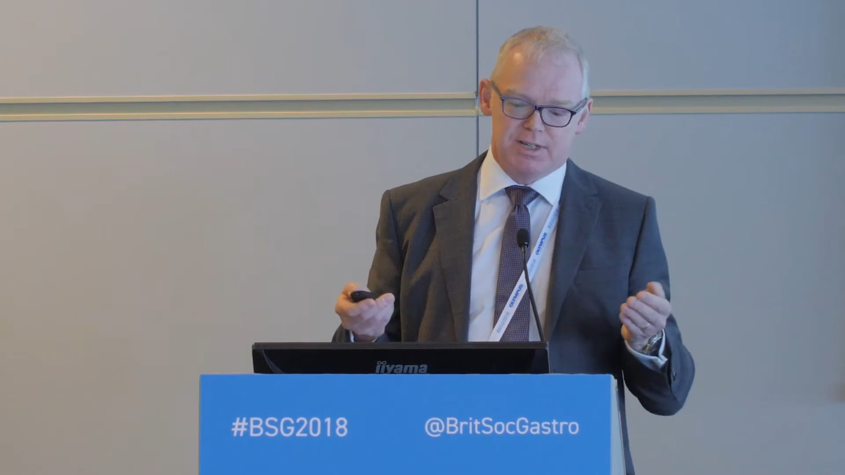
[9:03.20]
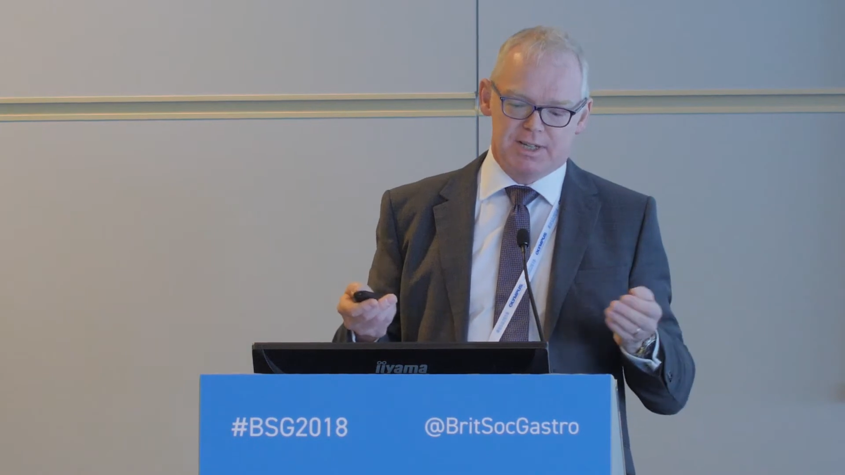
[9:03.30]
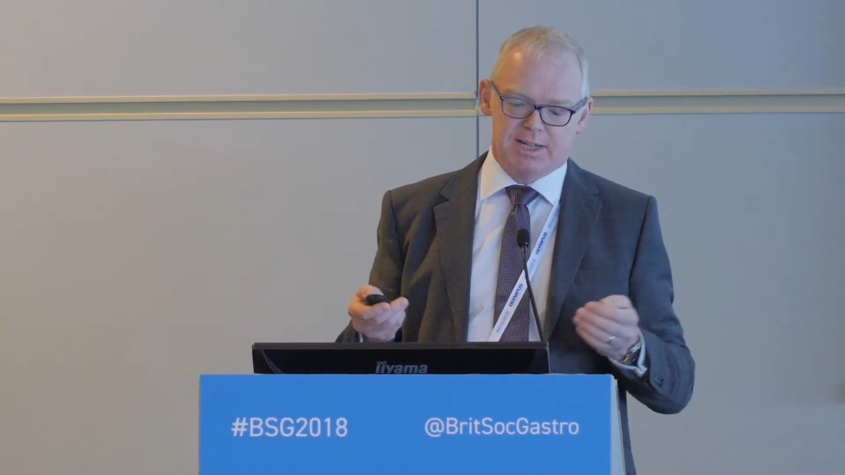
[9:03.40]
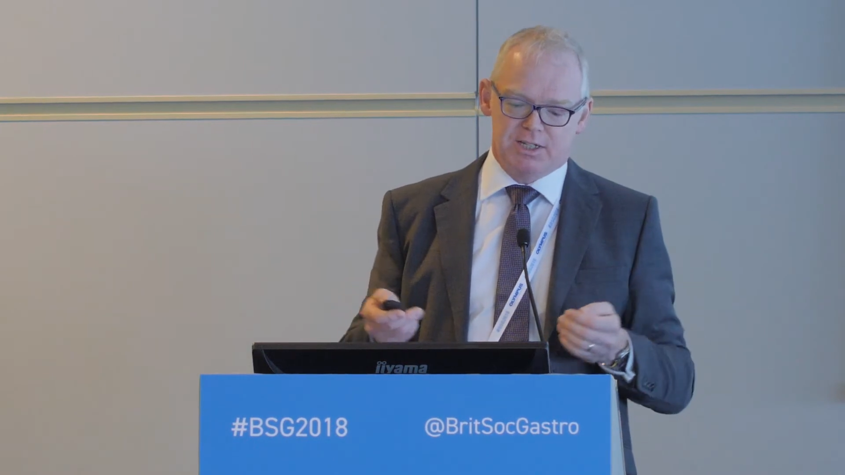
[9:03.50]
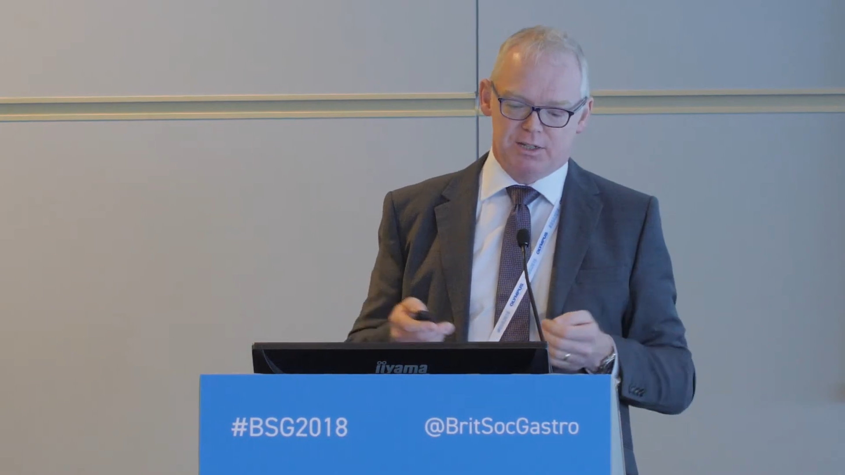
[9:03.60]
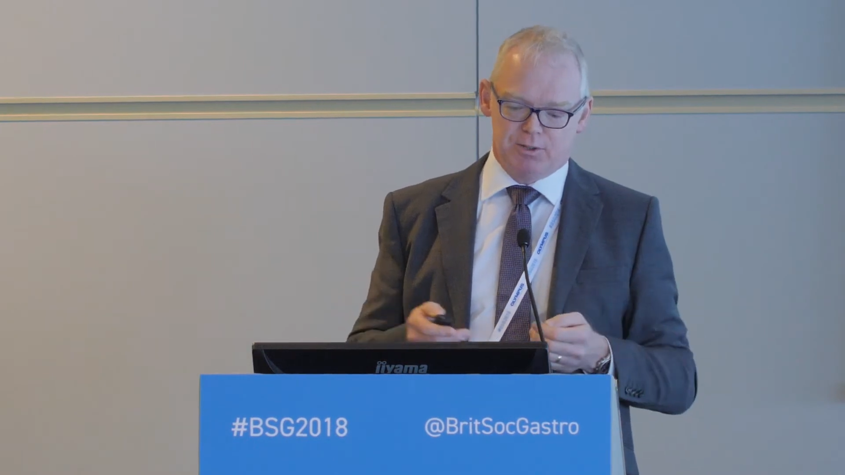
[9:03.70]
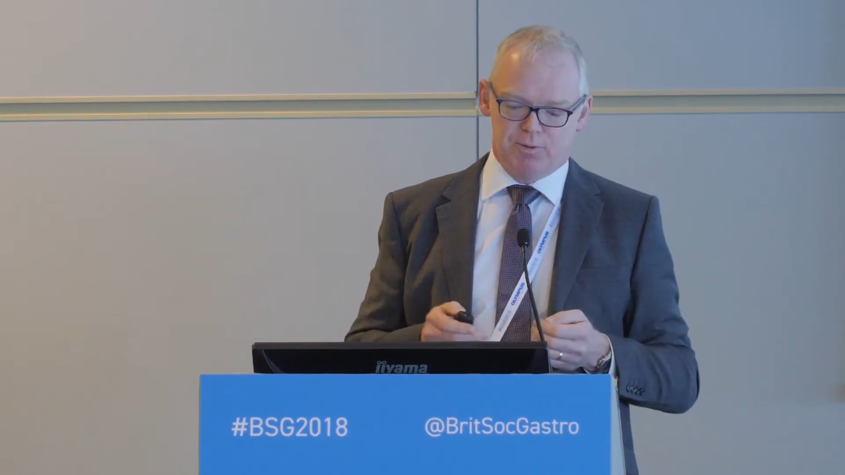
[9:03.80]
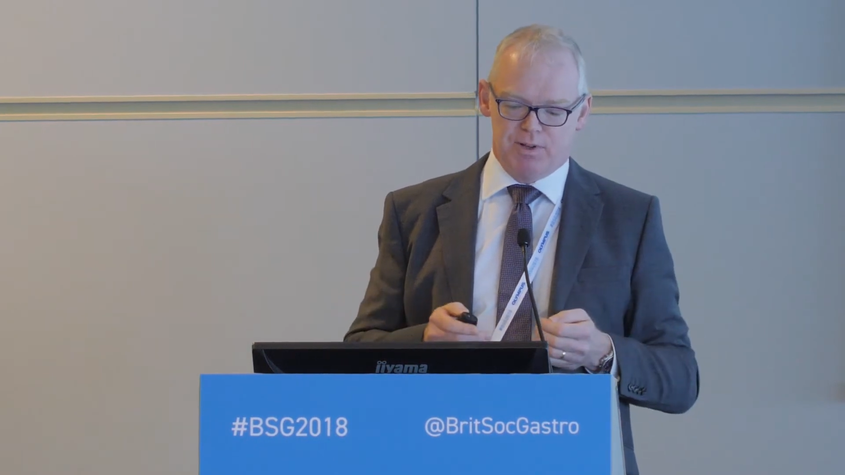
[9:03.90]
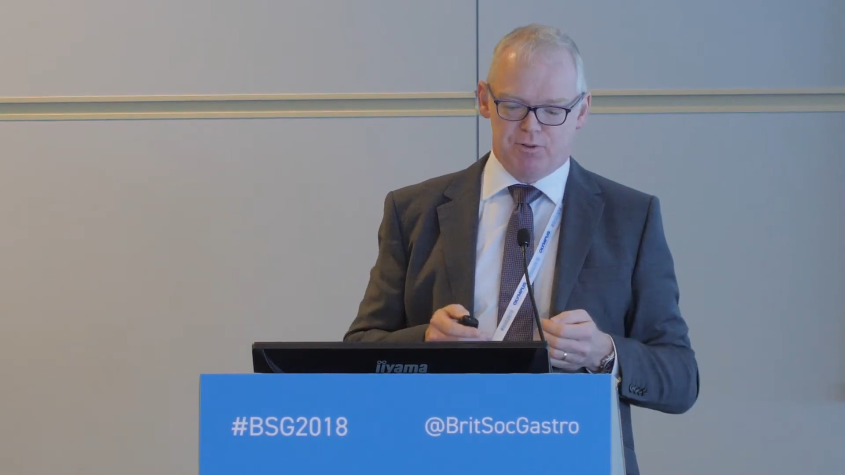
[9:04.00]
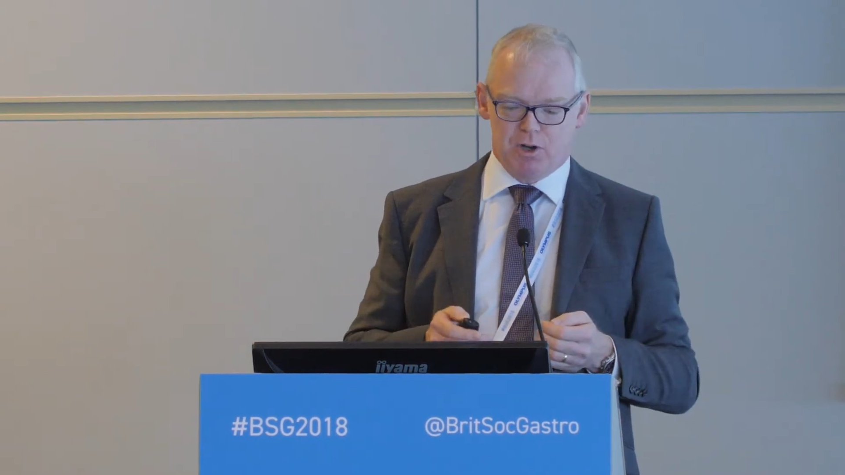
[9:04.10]
in data that
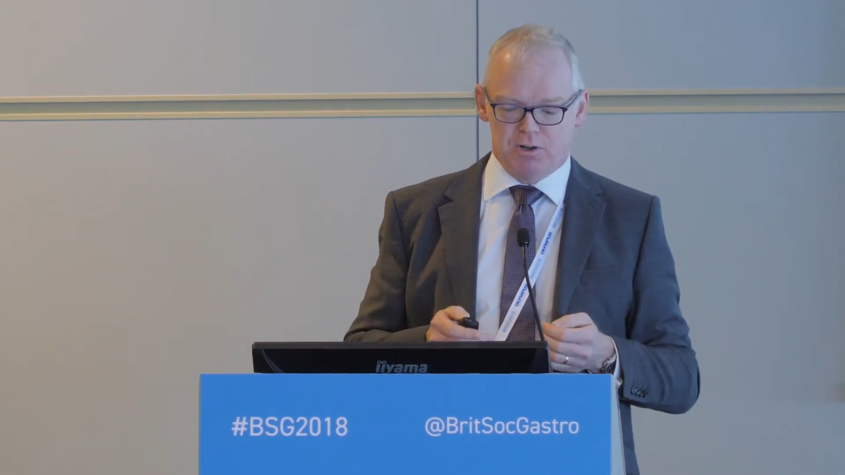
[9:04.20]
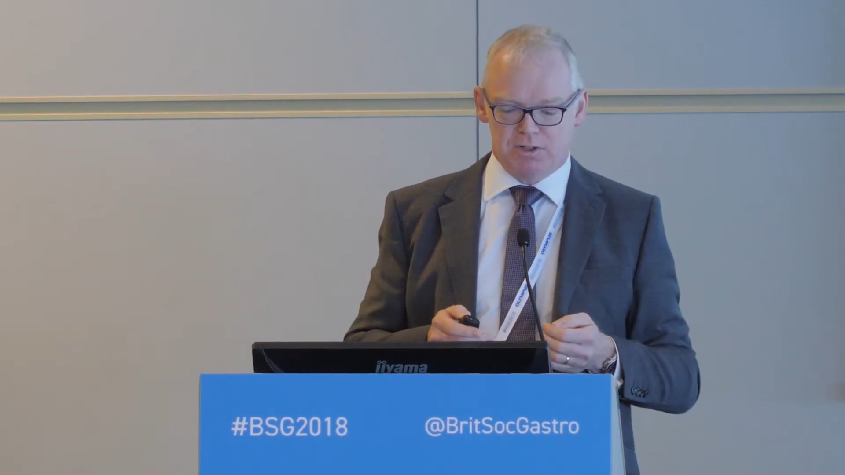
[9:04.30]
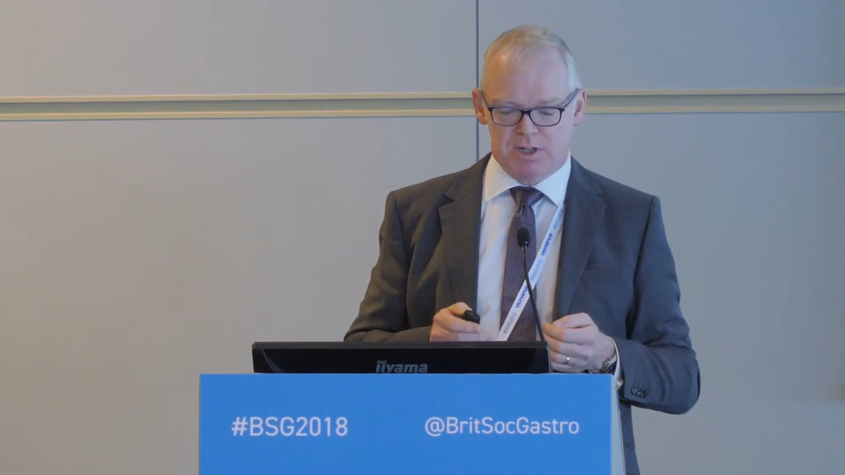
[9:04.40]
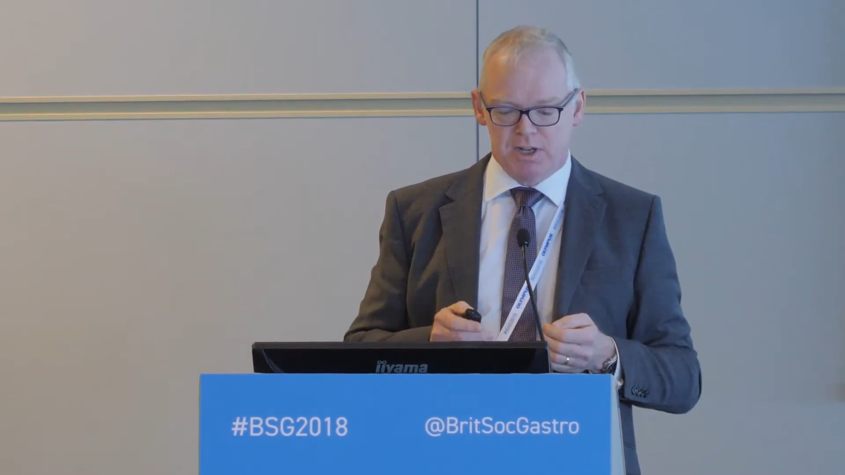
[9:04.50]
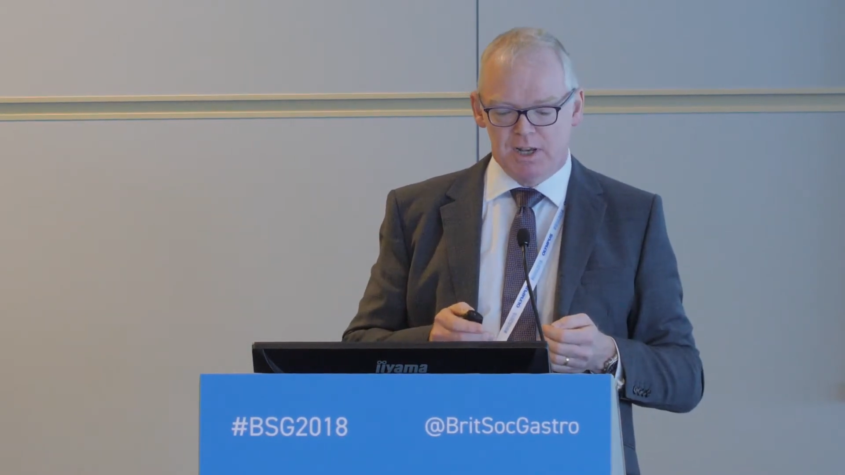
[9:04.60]
we've got.